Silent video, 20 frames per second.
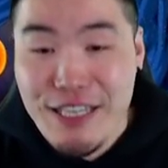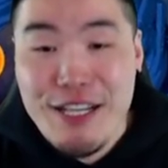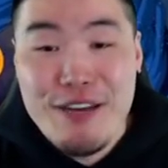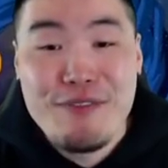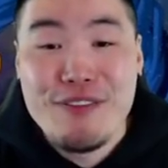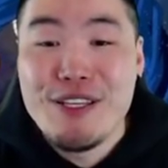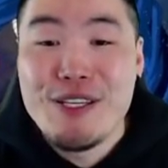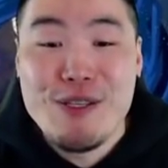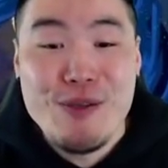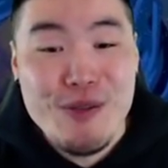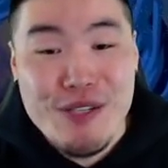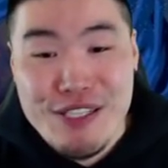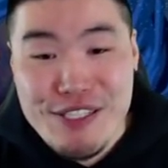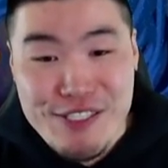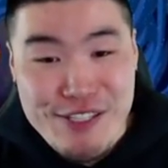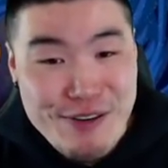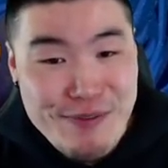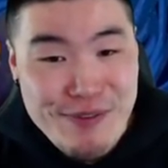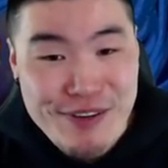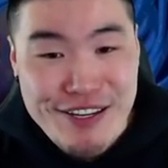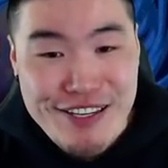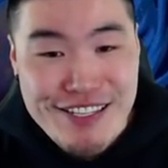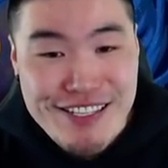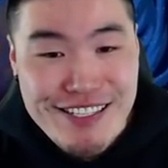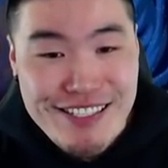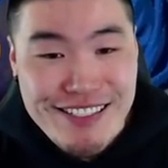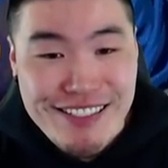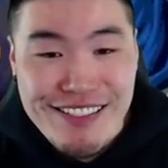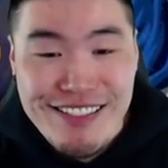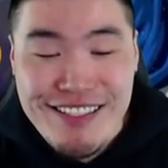love the unit so
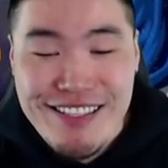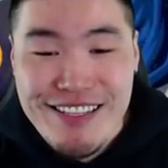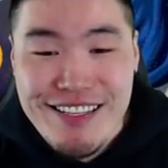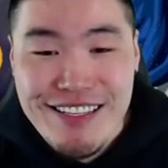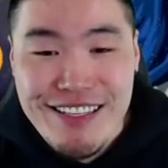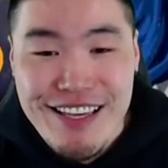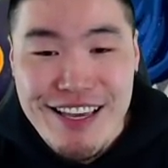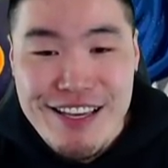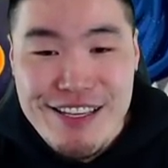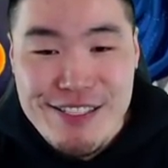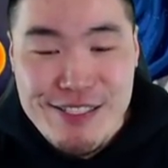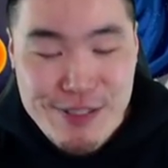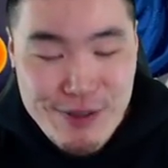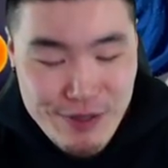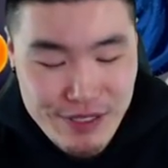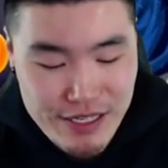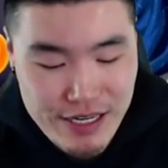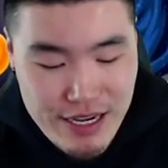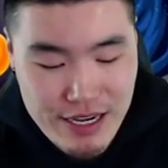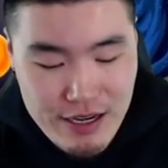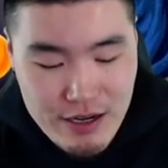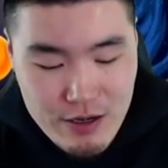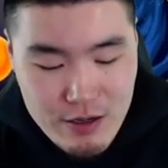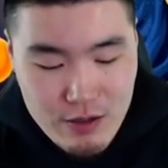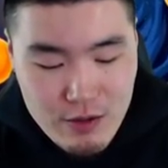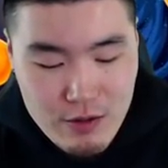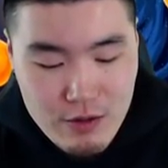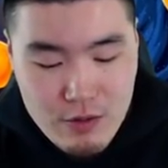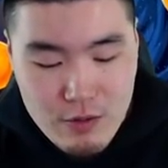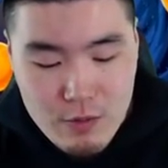much. Okay, so
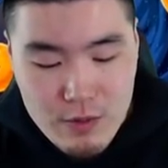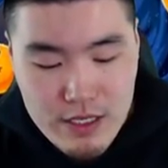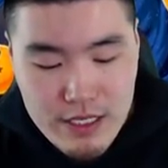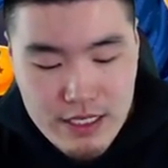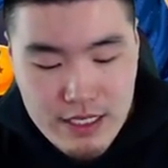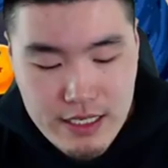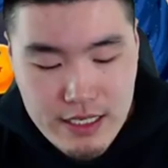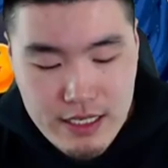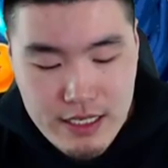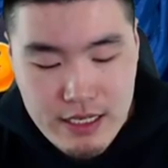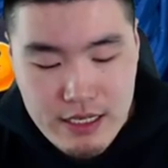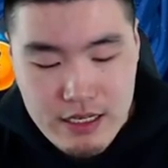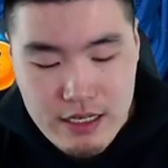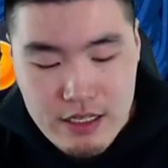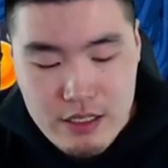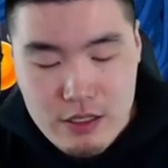now we can